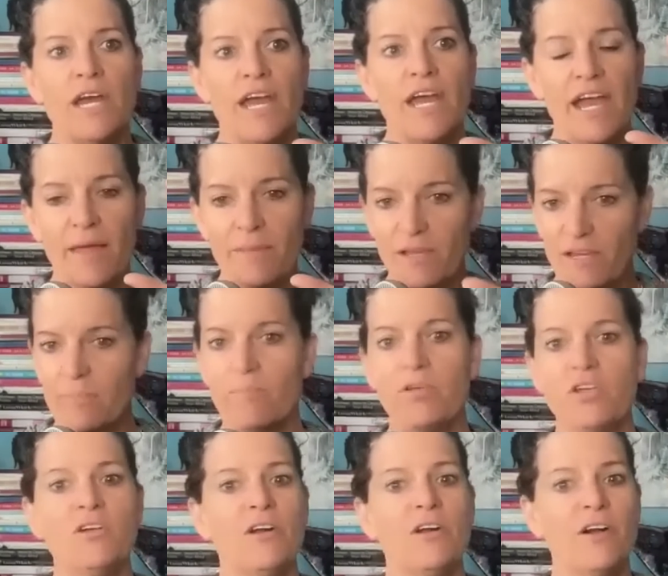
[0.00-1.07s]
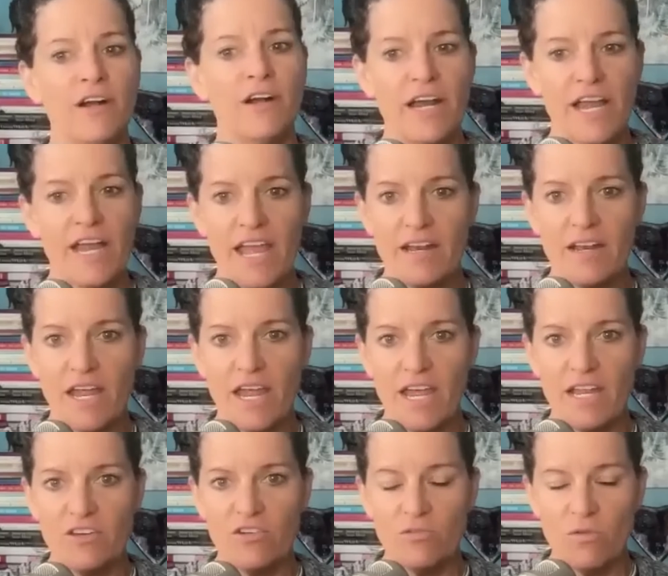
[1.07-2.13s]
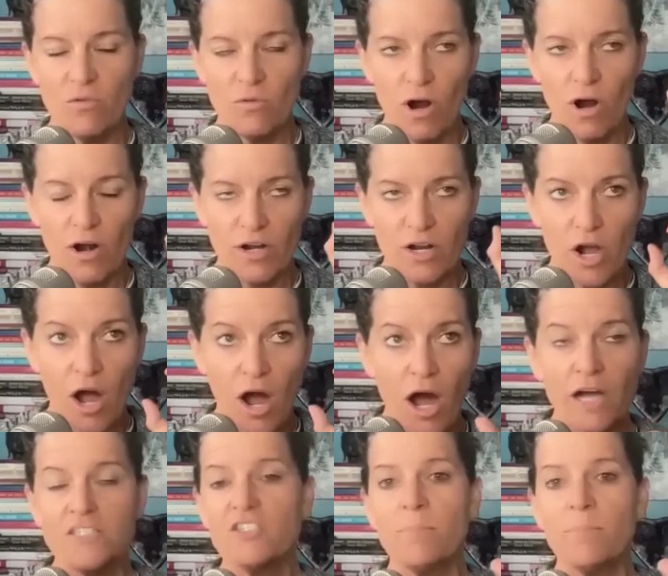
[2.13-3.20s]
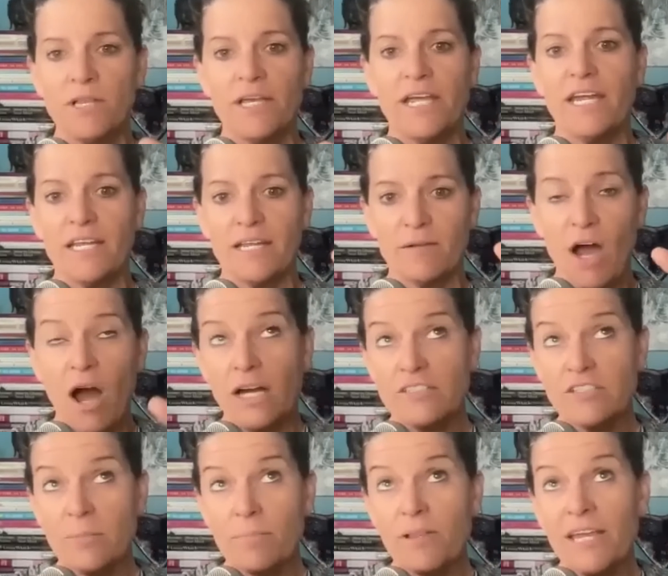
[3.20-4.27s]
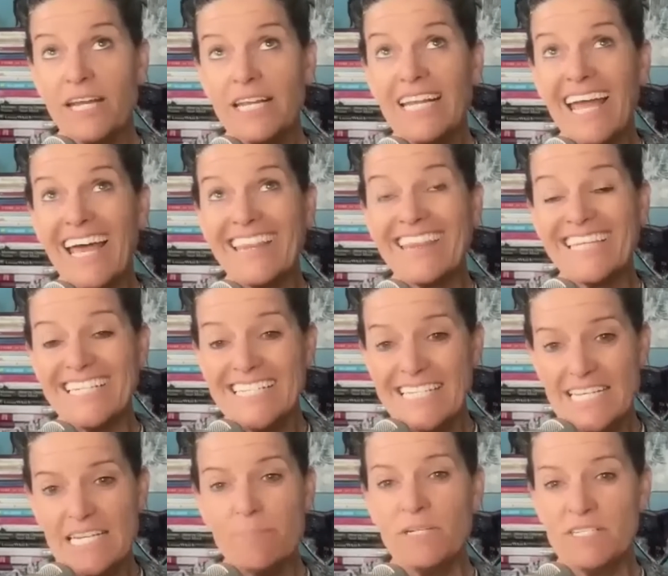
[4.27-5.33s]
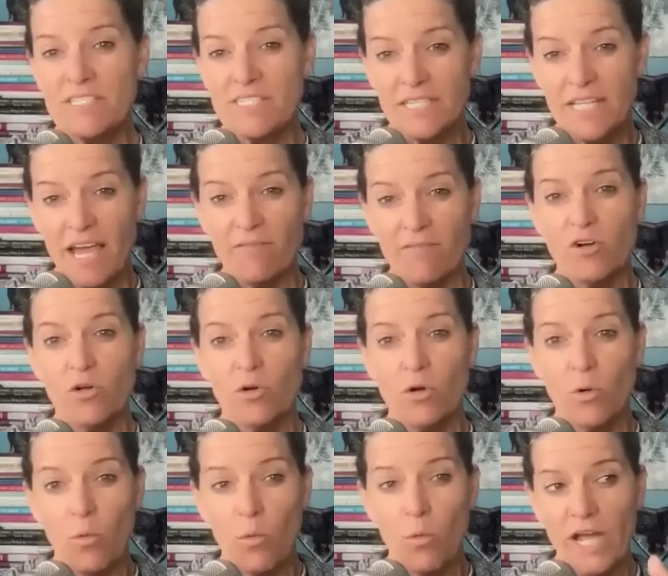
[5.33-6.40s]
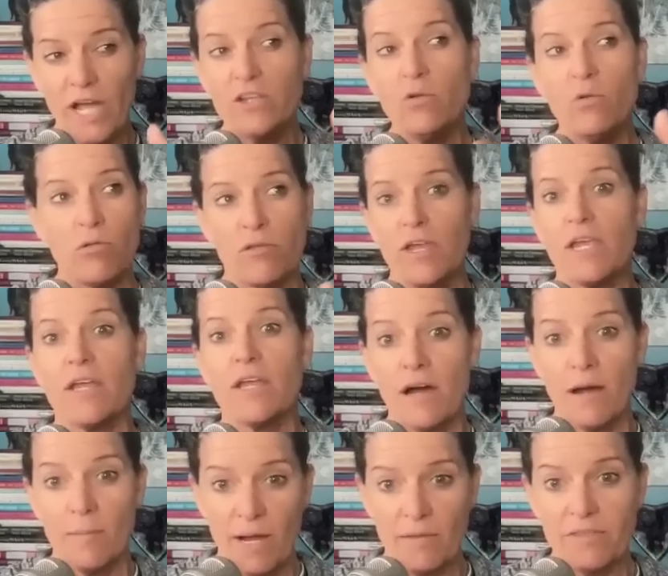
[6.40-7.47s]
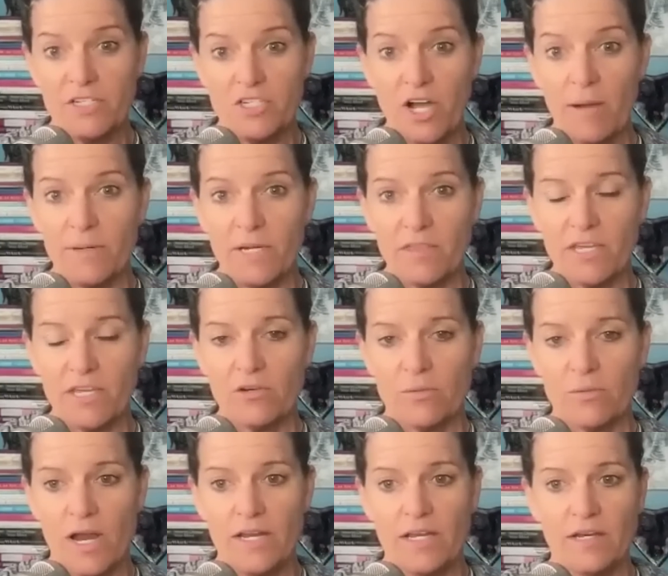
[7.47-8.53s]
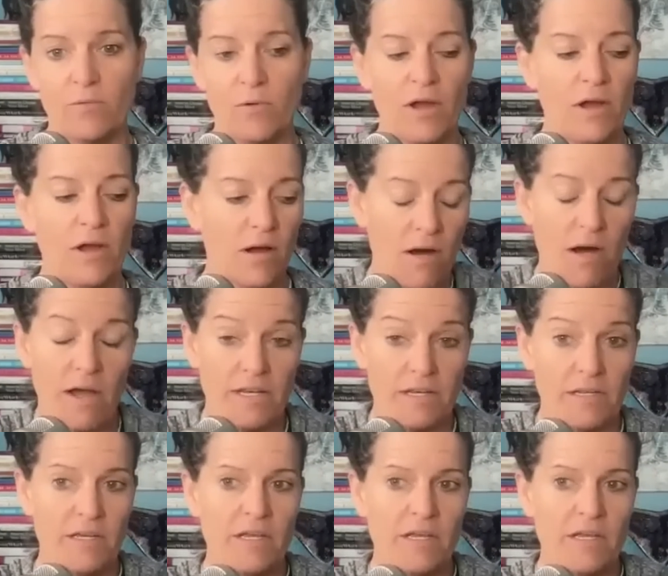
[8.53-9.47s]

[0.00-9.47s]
and the computer and and you are contemplate contemplating at the deepest level what you think about the topic that you're writing uh, on.